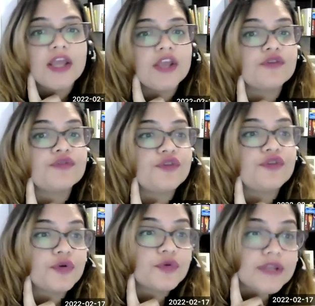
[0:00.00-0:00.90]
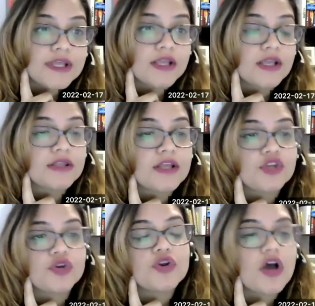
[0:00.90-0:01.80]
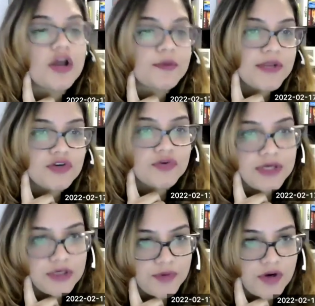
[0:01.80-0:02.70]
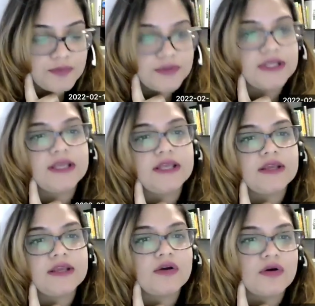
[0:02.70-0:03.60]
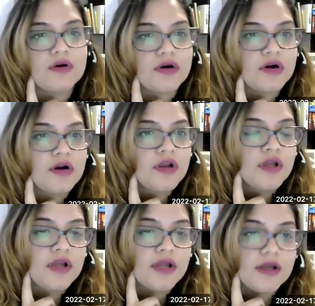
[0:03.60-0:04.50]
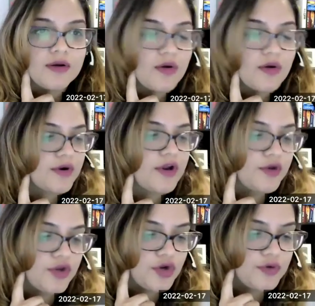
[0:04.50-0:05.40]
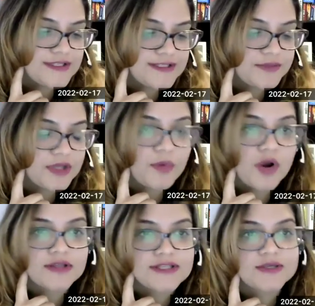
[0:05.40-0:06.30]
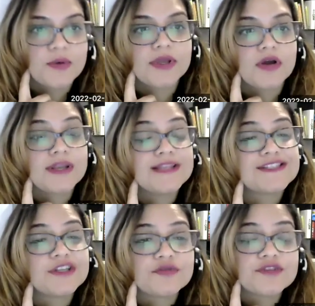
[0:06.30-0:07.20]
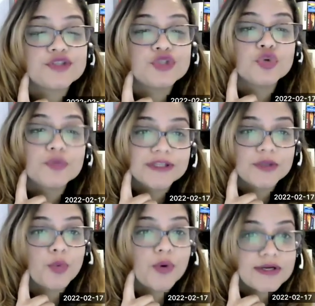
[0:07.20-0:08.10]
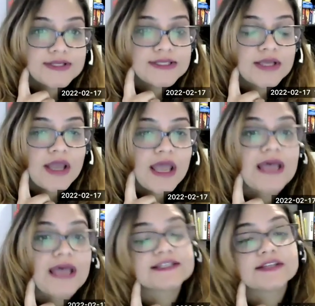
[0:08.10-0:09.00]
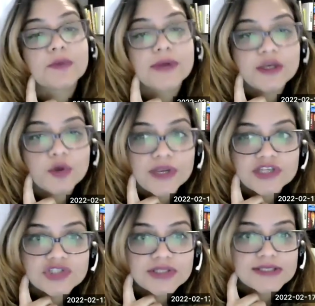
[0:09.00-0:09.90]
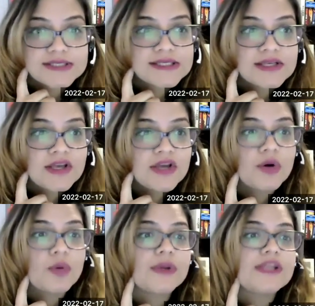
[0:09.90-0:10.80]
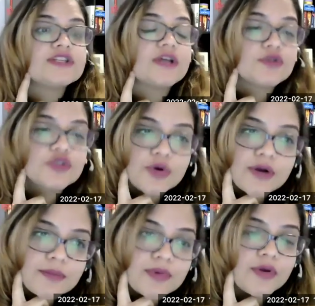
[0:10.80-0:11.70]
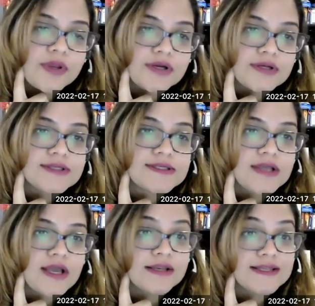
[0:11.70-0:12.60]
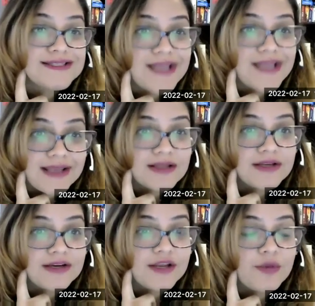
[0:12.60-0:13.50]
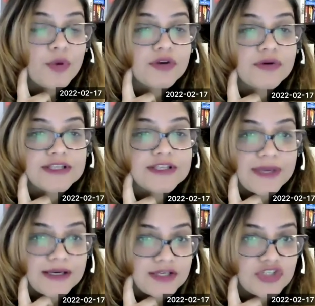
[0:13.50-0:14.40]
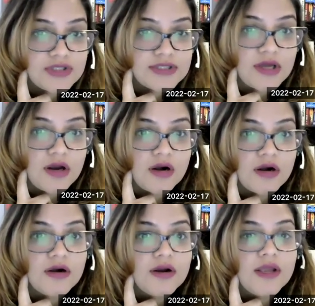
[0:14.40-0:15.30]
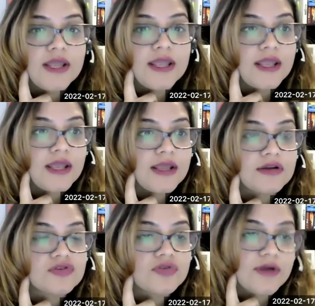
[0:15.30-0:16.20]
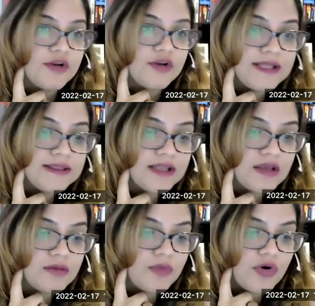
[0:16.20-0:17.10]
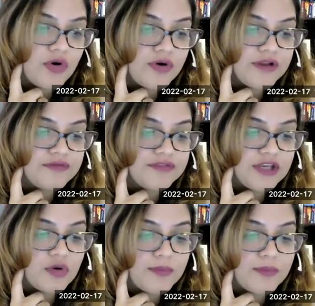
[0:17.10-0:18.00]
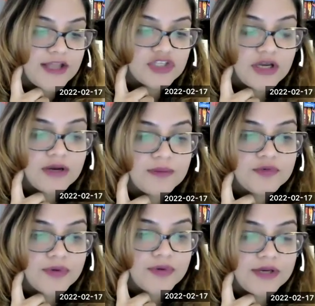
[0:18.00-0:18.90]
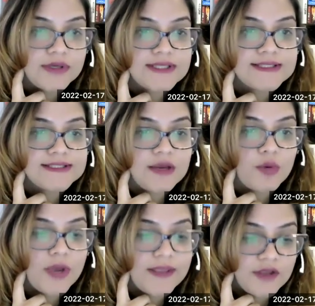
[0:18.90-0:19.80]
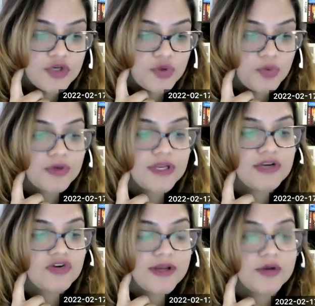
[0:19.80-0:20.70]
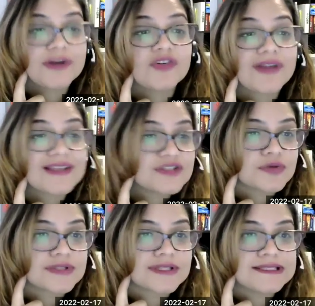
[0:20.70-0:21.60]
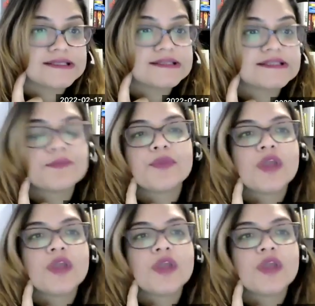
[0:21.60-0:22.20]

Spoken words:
If you think that you're not being treated properly, or there's something wrong that's going on, instead of assuming the worst, ask the right questions. Reach out to your employers, understand clearly what your expectations are, and try to meet them. Or if they don't match up, try to understand why they don't and try to address those concerns.